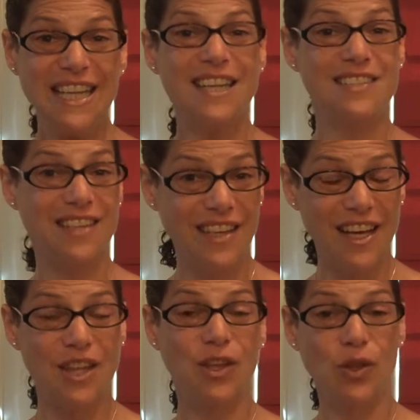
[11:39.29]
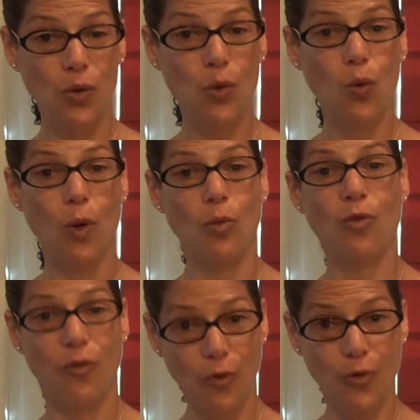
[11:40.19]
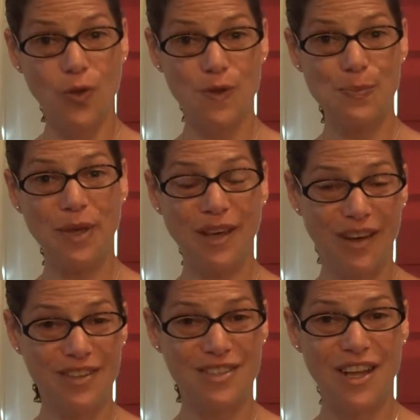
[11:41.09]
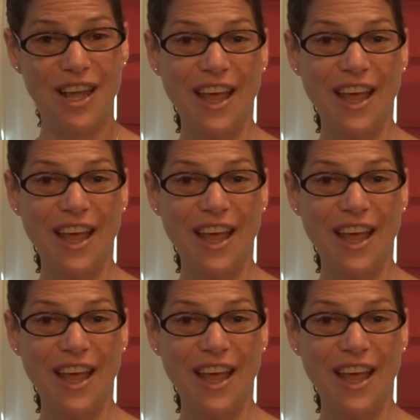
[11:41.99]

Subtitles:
is going to get you referrals, because